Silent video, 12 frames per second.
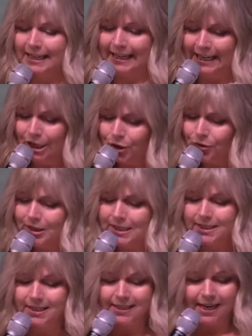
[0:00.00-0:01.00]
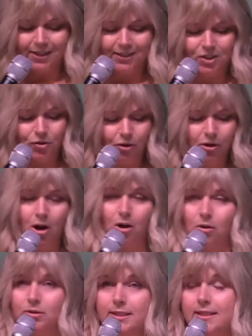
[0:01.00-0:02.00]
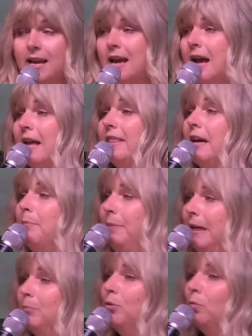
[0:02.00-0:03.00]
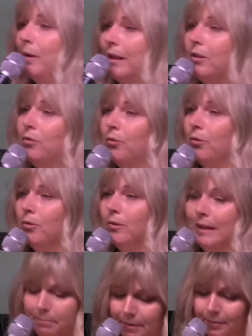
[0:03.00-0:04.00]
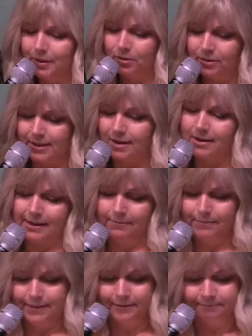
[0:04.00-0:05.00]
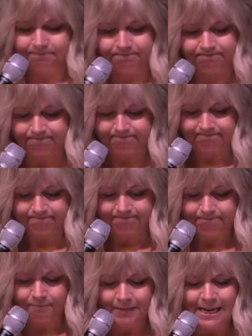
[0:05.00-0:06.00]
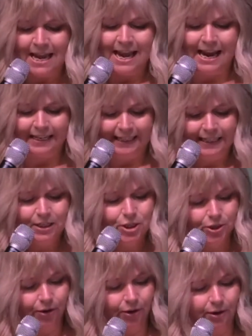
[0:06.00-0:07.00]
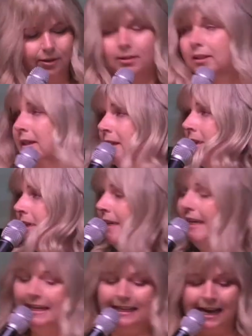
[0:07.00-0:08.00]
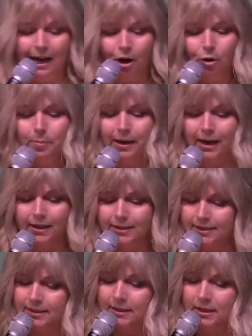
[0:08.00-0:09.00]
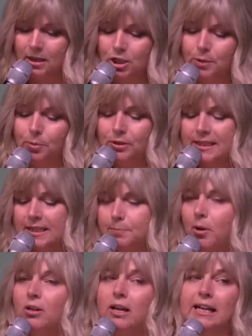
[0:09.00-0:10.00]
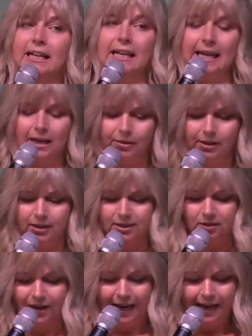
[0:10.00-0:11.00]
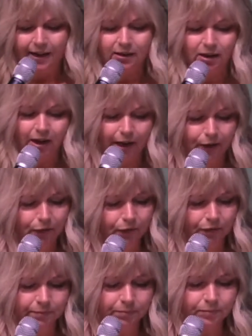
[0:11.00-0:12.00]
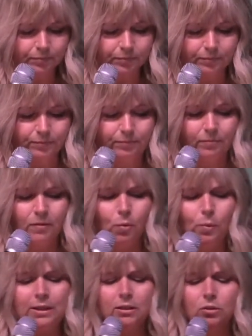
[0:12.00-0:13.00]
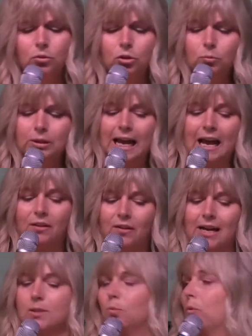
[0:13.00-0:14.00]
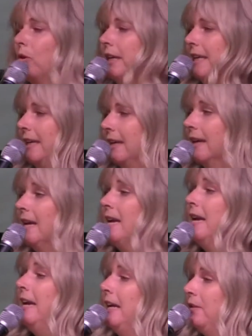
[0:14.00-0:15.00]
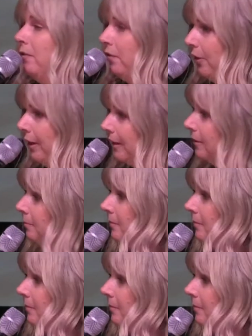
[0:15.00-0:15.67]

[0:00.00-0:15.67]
the hindrances, and the strongholds that people went through in biblical times. And in turn, it can help us to put a spotlight in areas of our life where the Lord would have us walking in freedom,